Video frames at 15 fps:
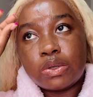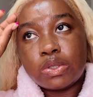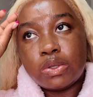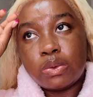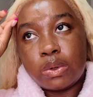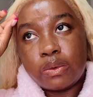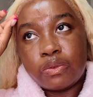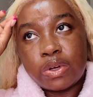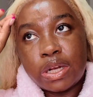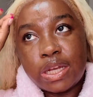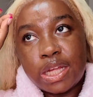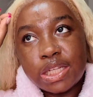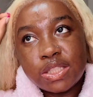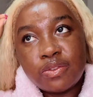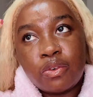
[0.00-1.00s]
on doing for the
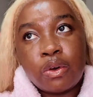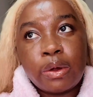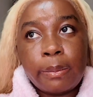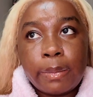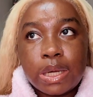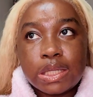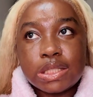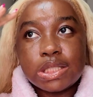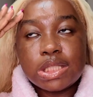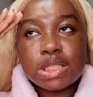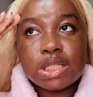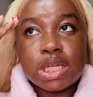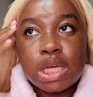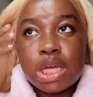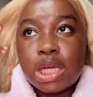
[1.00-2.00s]
next 4
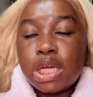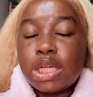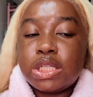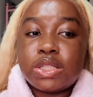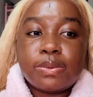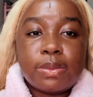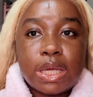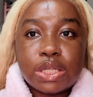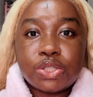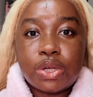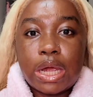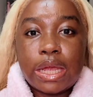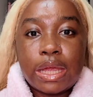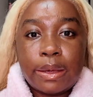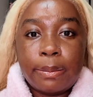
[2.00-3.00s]
months to make sure
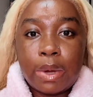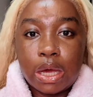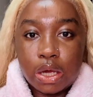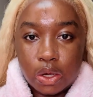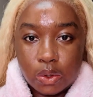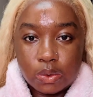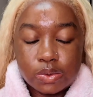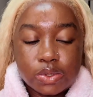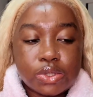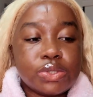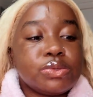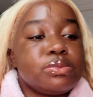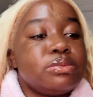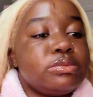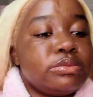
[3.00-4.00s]
I hit my goals.